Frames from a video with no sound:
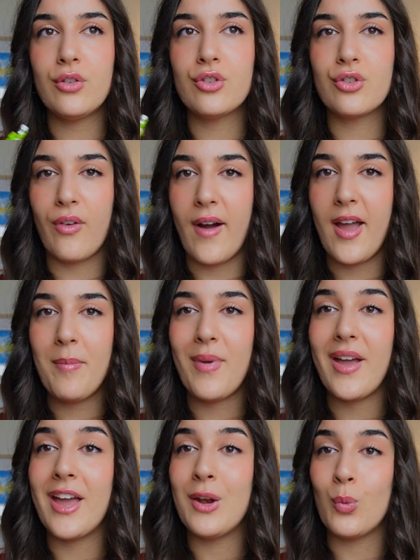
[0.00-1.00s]
your
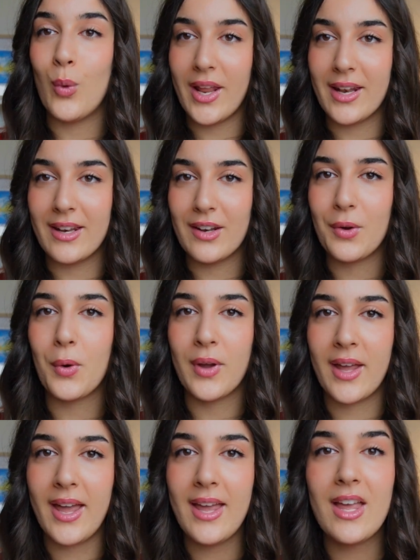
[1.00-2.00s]
tribe and win,
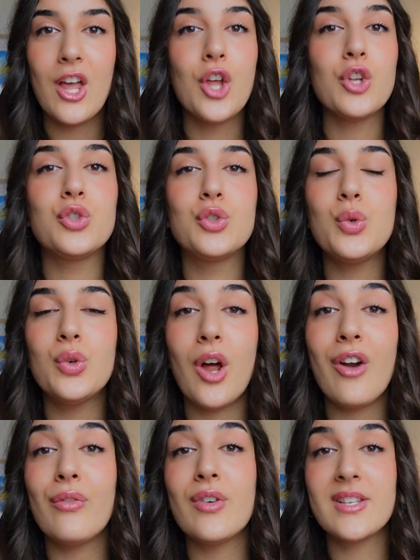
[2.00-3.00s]
okay? Do
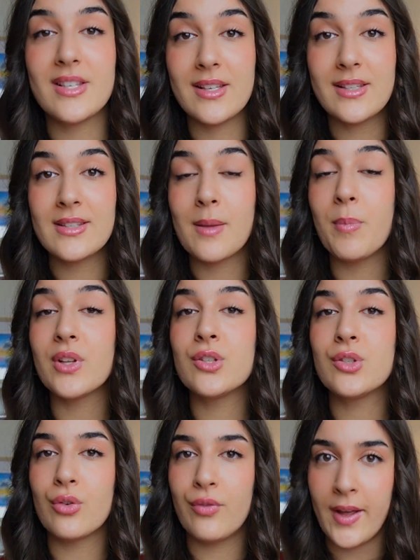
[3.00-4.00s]
not resist,
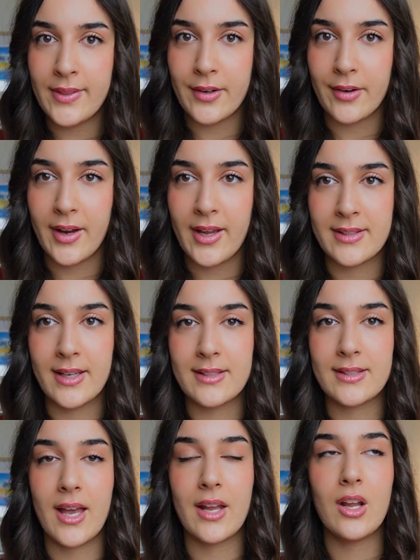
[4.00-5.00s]
but surrender, as I
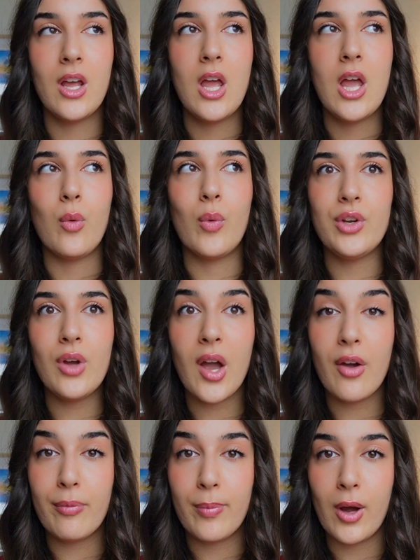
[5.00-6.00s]
said. When you
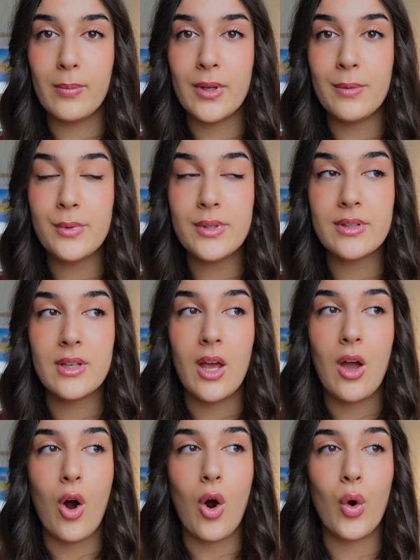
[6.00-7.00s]
have problems,
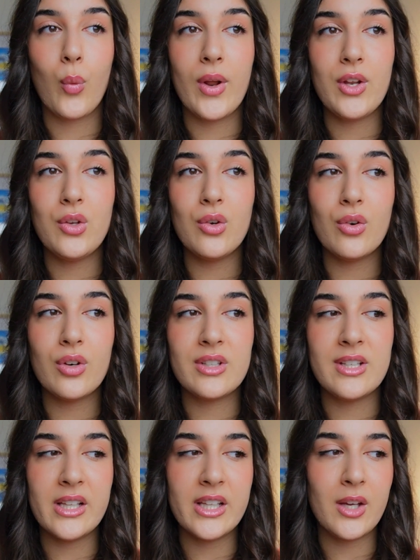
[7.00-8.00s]
or when you're
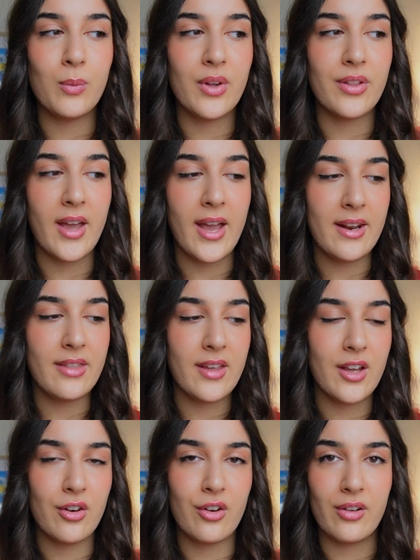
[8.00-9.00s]
dealing with
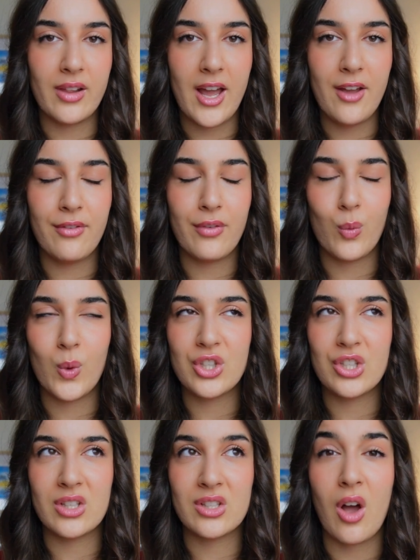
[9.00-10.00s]
anything in your life
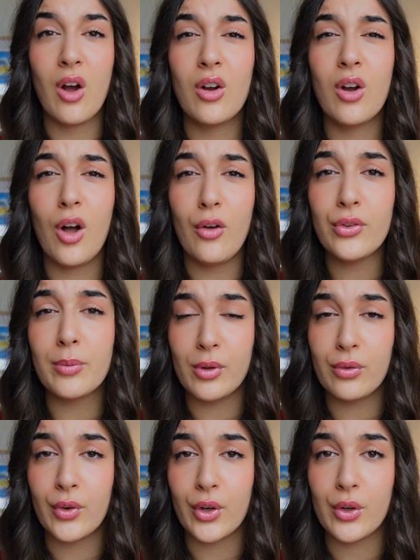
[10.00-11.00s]
which is
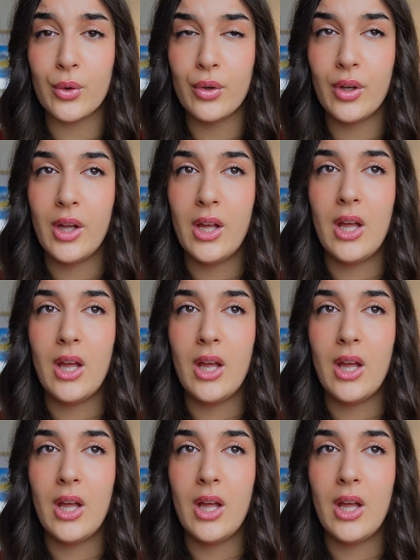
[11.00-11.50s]
uncomfortable for you,